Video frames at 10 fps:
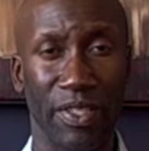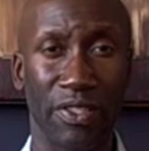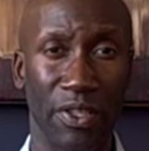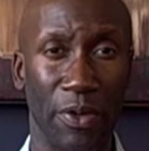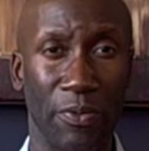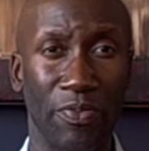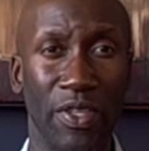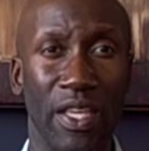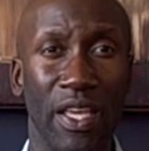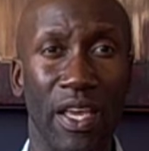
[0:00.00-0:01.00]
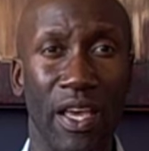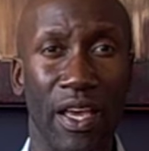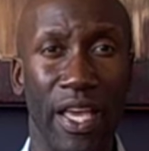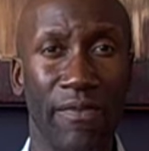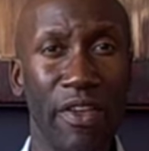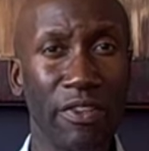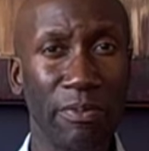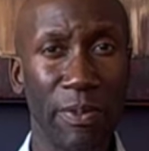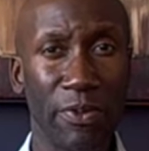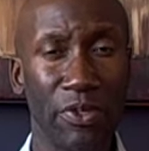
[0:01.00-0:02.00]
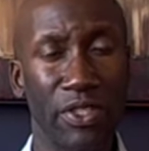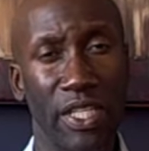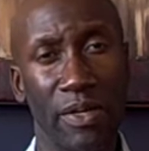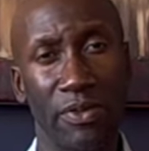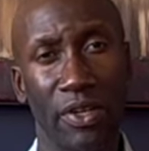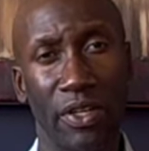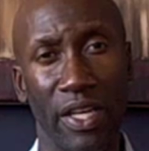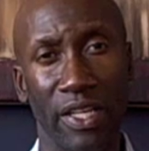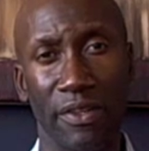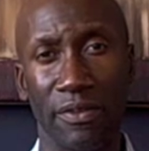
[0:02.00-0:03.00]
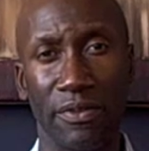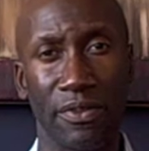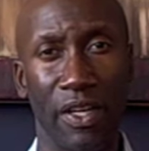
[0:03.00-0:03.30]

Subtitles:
So if you have some people in your team that are kind of